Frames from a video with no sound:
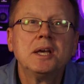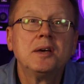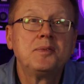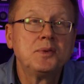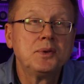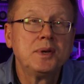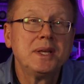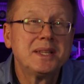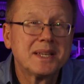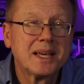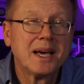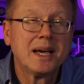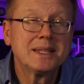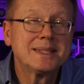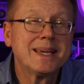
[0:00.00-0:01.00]
if you need to
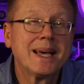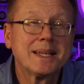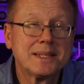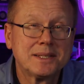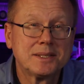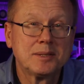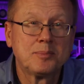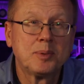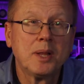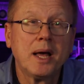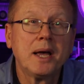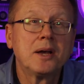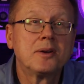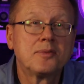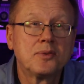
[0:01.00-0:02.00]
contact a
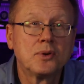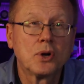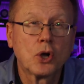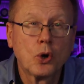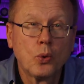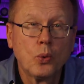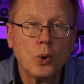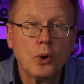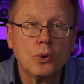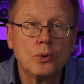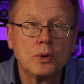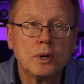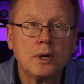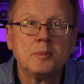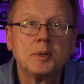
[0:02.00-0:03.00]
supplier for a
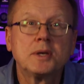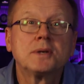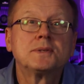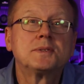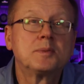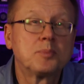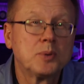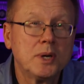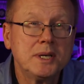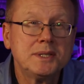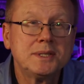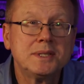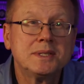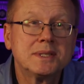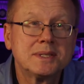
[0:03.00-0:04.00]
quote because the
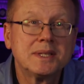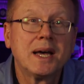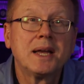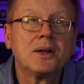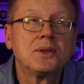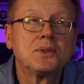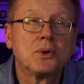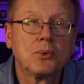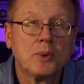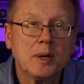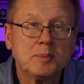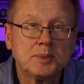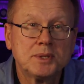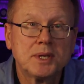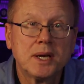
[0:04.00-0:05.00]
pricing is not on their
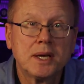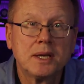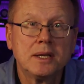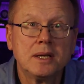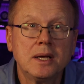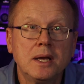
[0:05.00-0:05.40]
website,